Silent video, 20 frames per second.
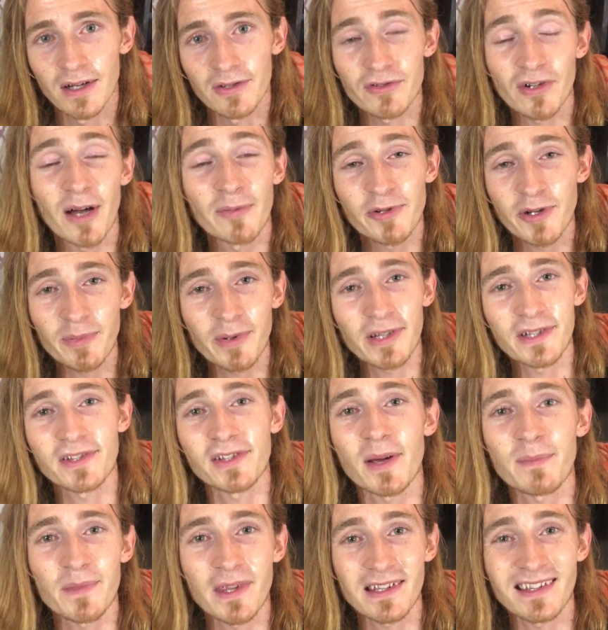Dropshipping is
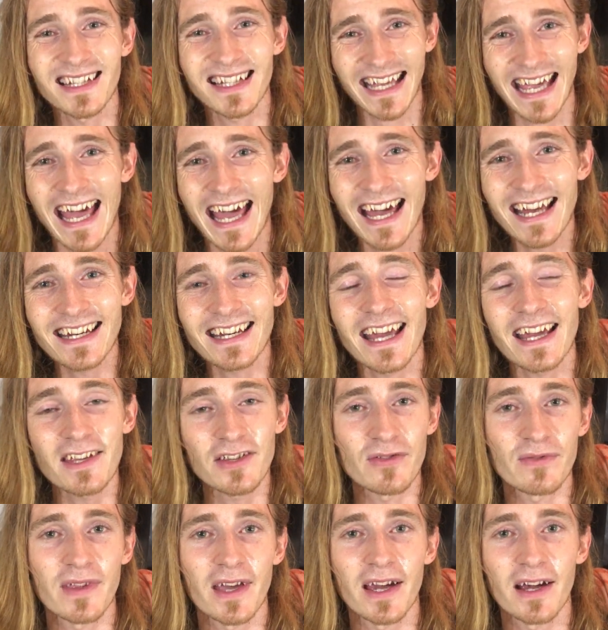something that can
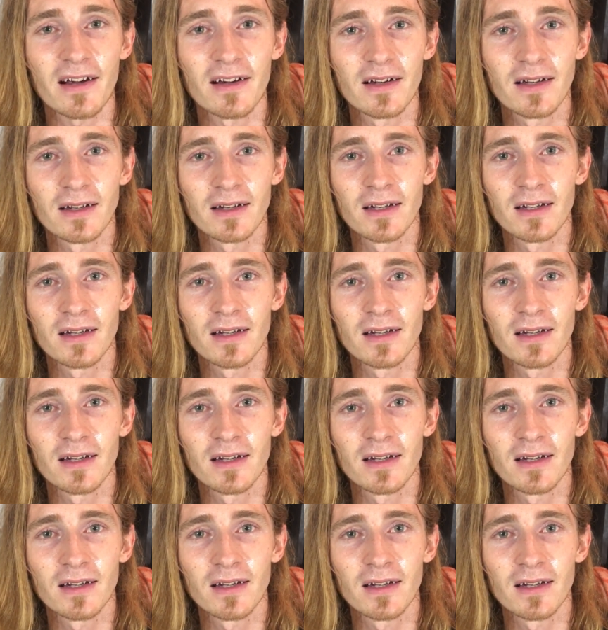get you there.